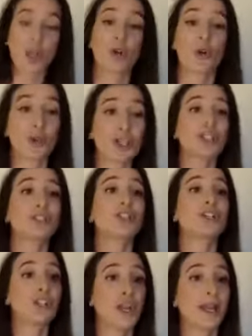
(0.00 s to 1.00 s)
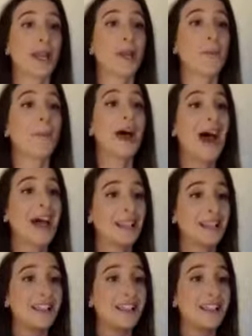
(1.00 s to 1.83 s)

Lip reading: grilled chicken patties.